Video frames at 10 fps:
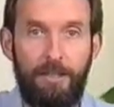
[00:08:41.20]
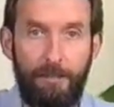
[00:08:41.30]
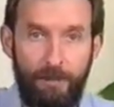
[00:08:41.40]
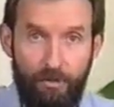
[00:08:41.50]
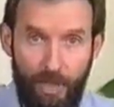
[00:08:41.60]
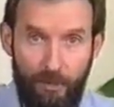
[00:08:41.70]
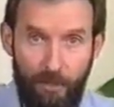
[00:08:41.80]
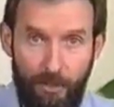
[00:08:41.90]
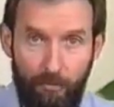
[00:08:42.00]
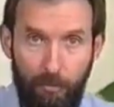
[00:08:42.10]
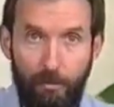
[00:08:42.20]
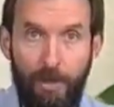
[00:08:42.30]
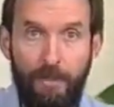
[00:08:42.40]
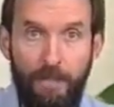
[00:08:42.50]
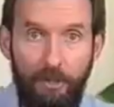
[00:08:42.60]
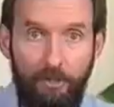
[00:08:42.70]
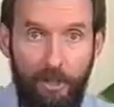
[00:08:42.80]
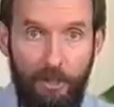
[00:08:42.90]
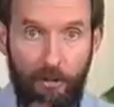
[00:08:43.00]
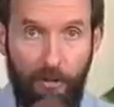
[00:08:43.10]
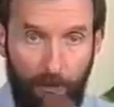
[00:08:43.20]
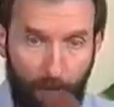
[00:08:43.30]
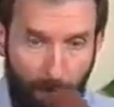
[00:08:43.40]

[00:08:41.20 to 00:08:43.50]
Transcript: I'll demonstrate it once more on the didgeridoo.